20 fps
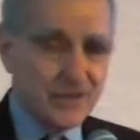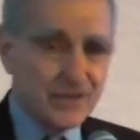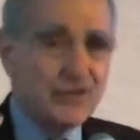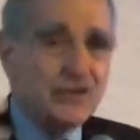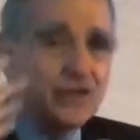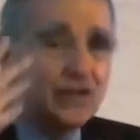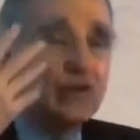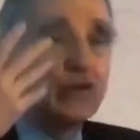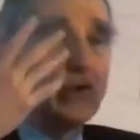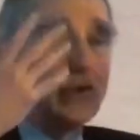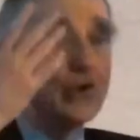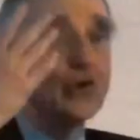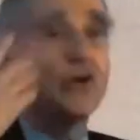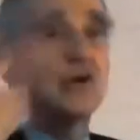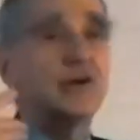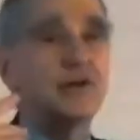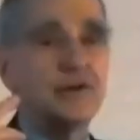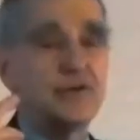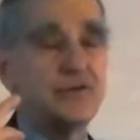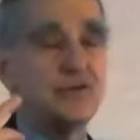you can
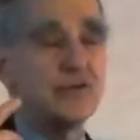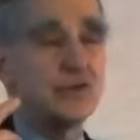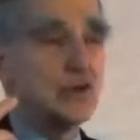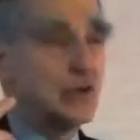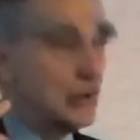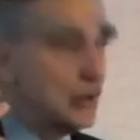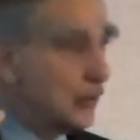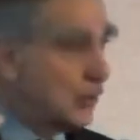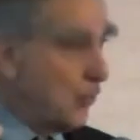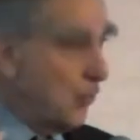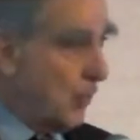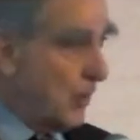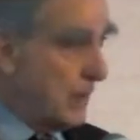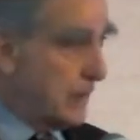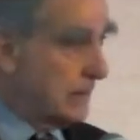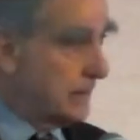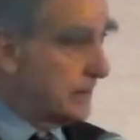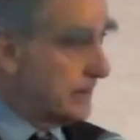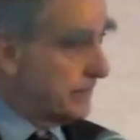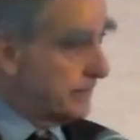look
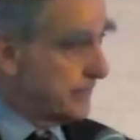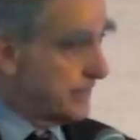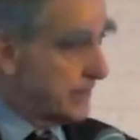well,